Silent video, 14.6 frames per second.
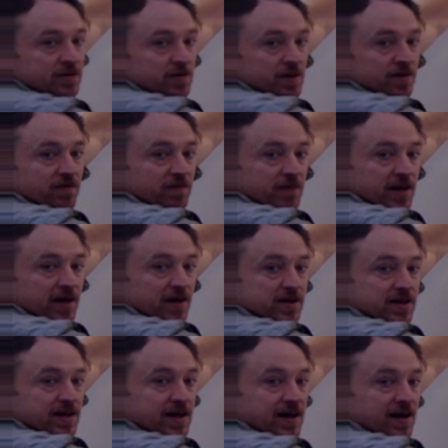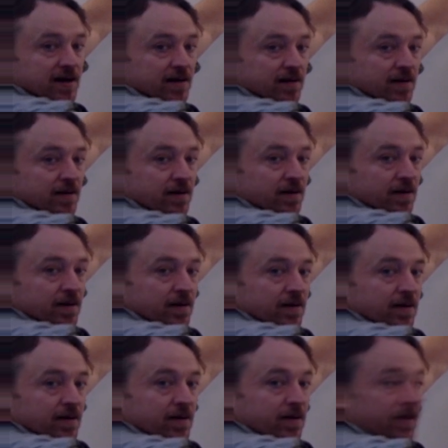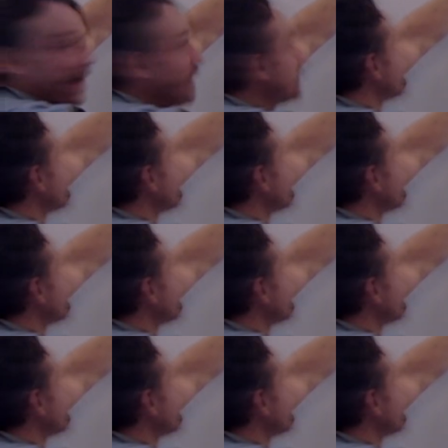would be, from here to here. Okay,